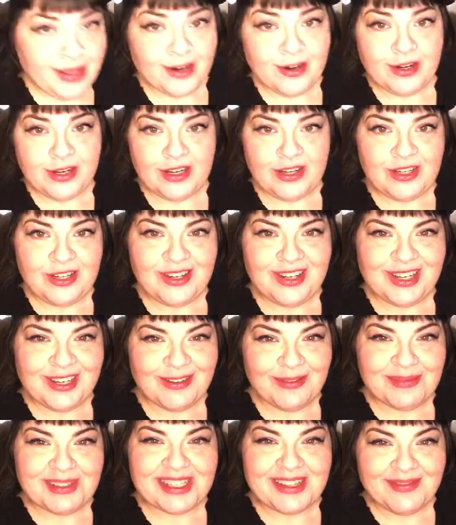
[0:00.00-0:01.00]
I'll introduce you
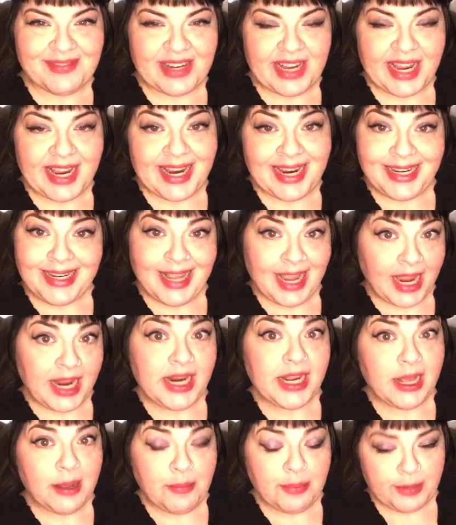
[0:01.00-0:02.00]
to him someday. He
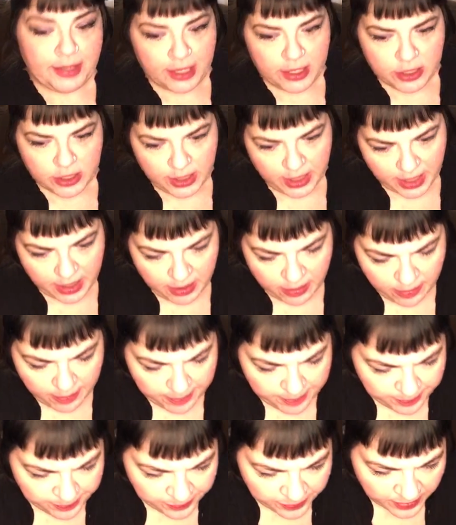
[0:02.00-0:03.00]
died a couple years ago.
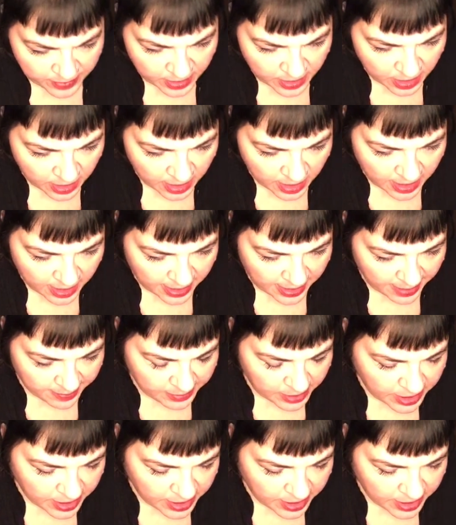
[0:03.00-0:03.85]
I'm